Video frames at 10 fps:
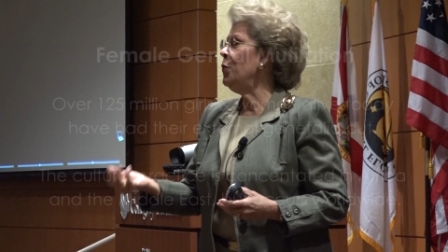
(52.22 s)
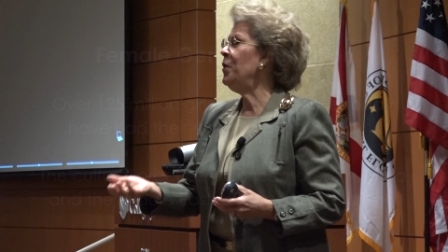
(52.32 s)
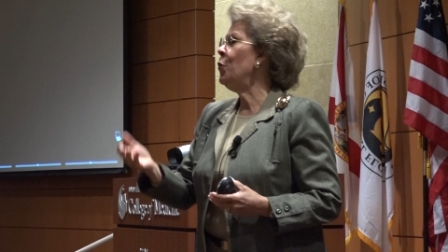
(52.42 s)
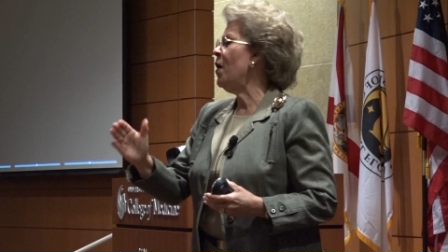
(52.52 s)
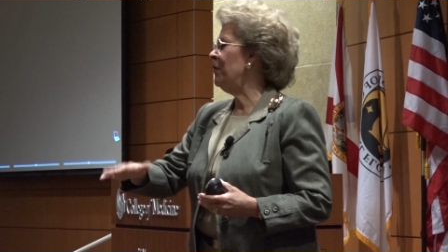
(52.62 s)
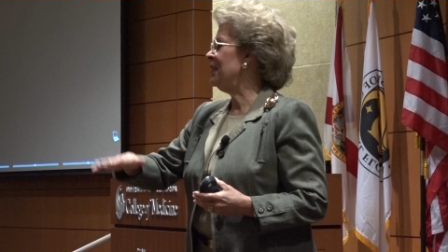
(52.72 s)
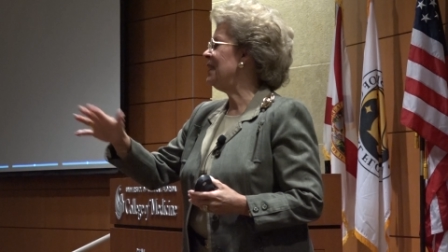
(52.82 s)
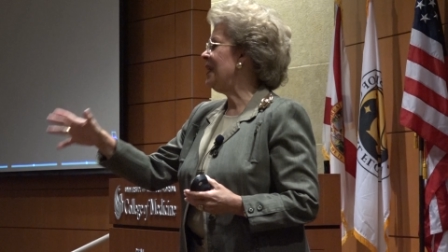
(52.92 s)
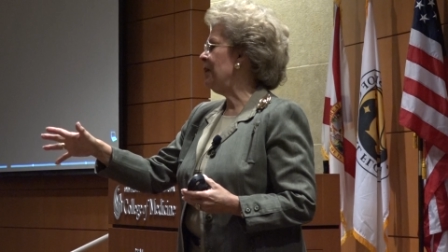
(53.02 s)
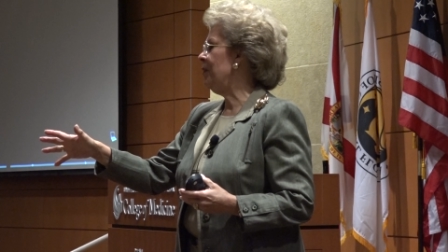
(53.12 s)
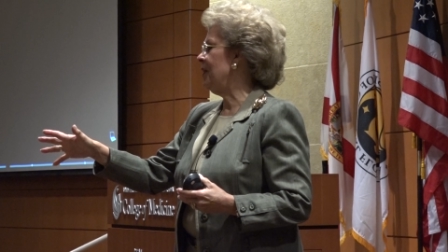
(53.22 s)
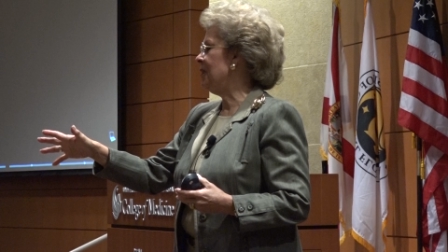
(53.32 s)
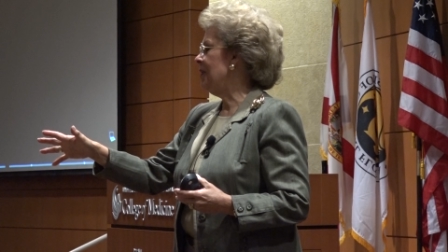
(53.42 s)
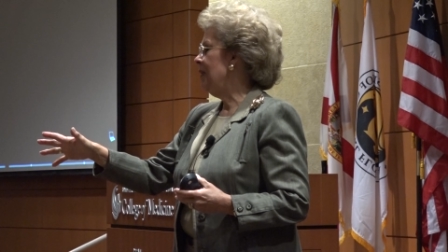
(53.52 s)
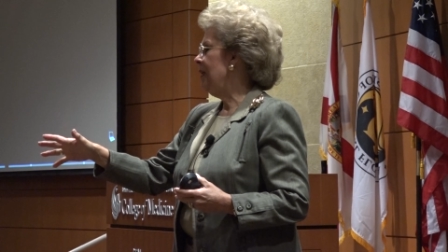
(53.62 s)
women who have escaped
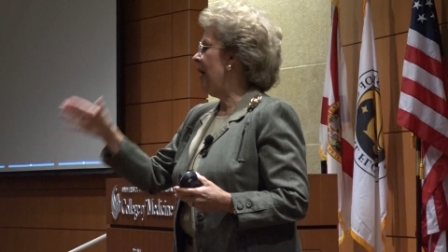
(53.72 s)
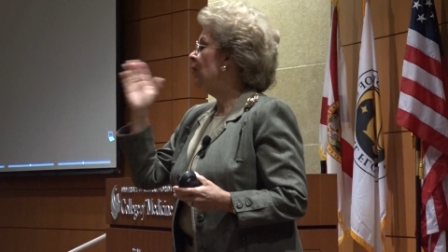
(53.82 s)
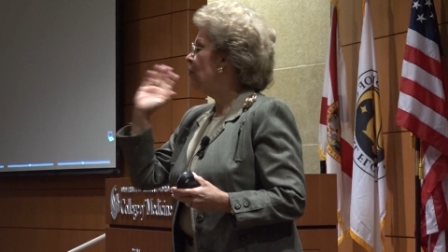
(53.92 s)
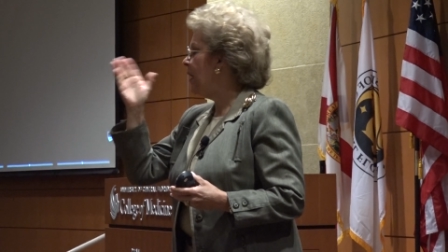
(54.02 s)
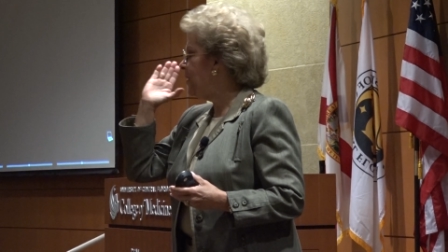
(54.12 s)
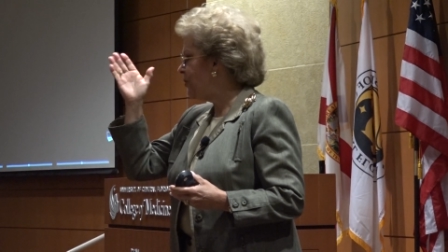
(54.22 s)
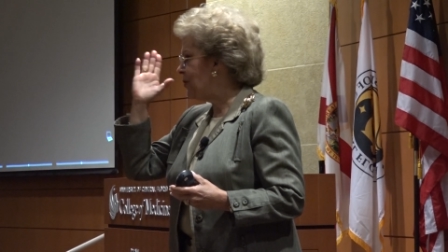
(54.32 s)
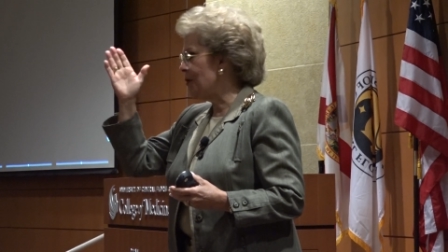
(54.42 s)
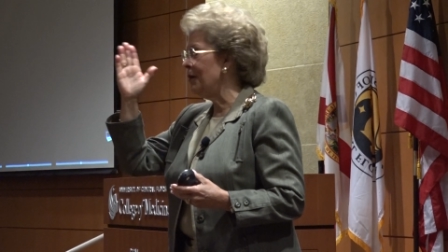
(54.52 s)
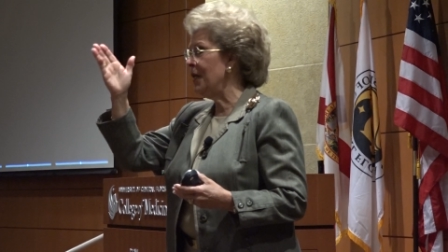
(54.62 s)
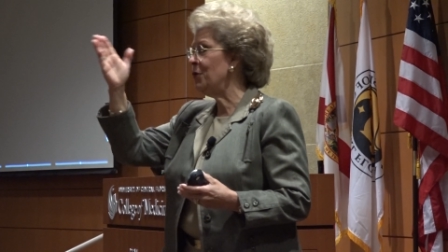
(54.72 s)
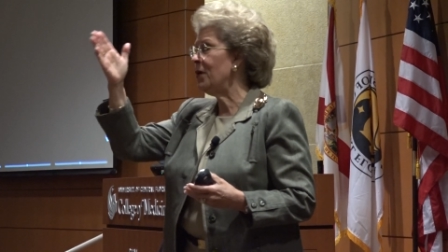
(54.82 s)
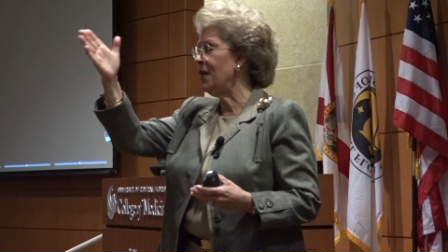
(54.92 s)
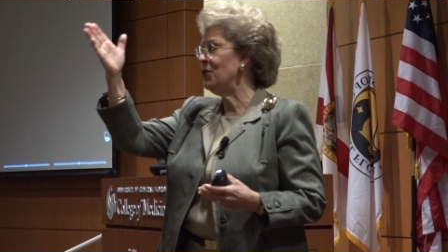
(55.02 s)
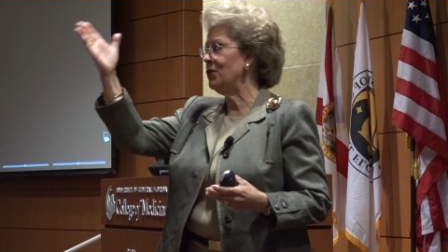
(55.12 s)
this, education,
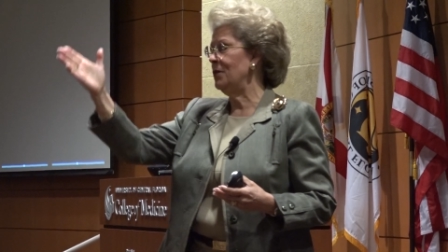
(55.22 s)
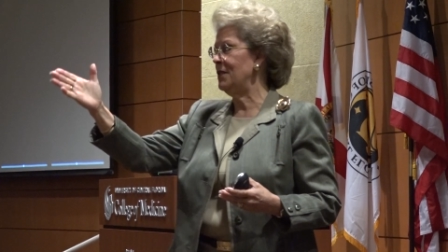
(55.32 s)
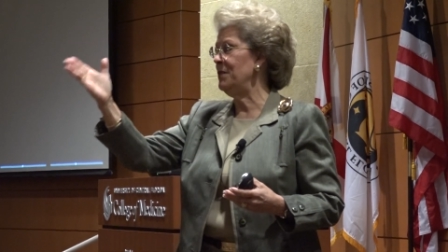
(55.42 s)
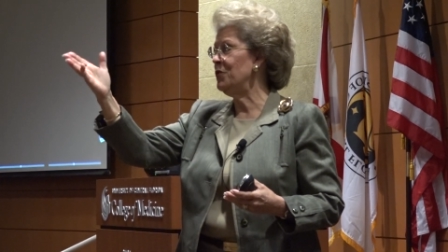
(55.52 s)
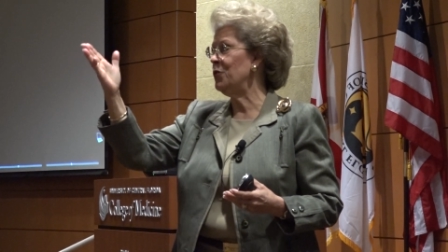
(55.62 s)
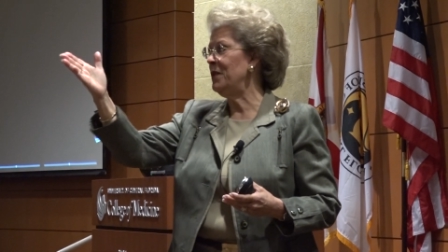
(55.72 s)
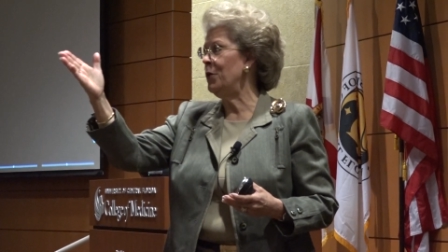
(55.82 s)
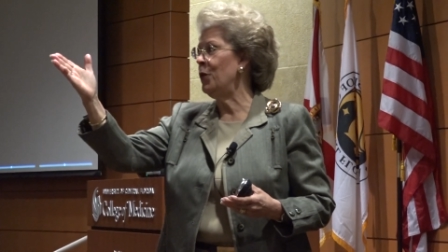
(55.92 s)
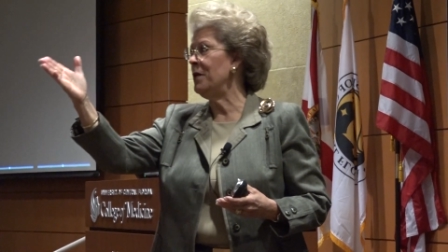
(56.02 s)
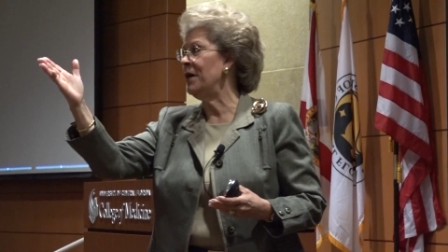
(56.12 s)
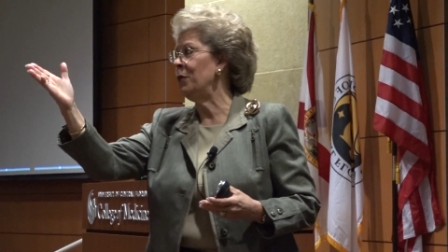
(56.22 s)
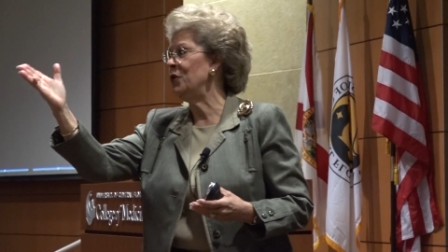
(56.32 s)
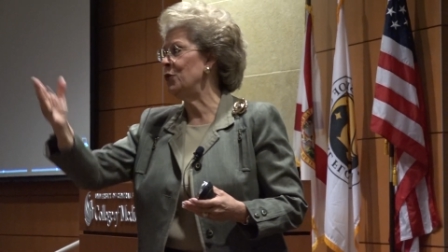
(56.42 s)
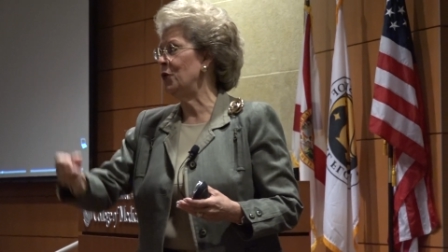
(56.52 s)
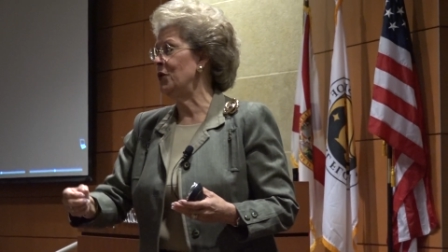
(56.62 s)
education seems to be the way by
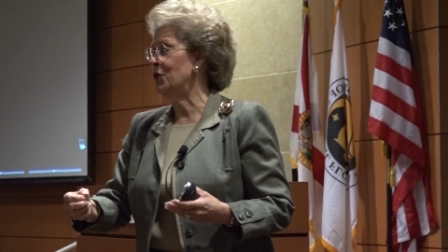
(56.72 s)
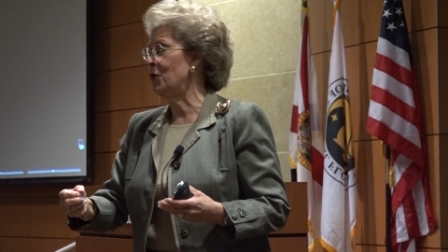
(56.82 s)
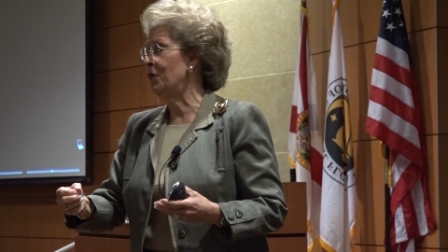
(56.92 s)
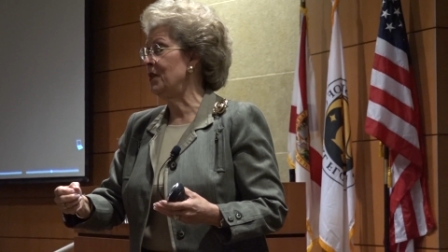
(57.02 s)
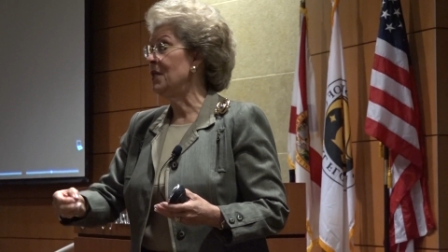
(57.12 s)
which we're going to solve